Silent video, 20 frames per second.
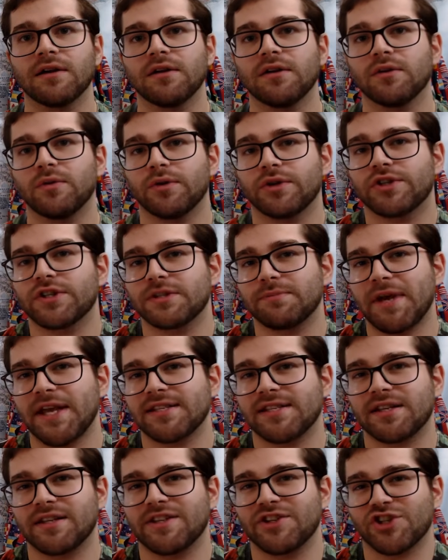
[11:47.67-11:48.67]
which is
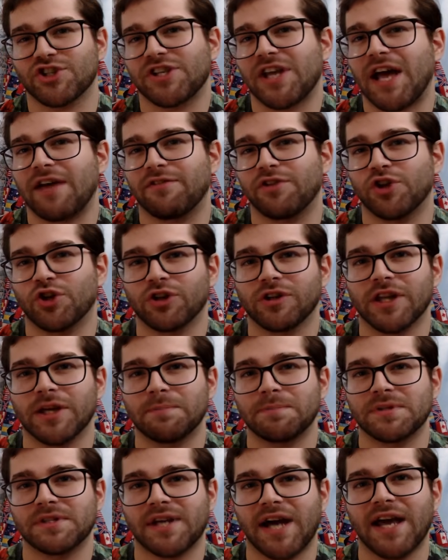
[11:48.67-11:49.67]
basically just having your
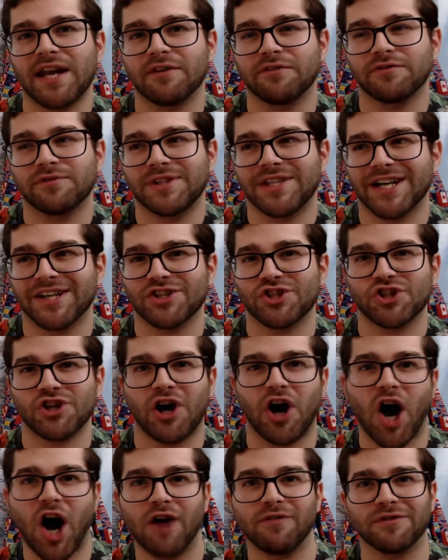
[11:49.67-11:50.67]
lips kind of touch
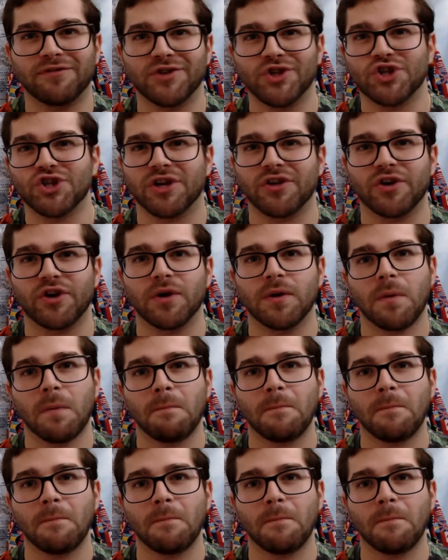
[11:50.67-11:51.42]
off of each other.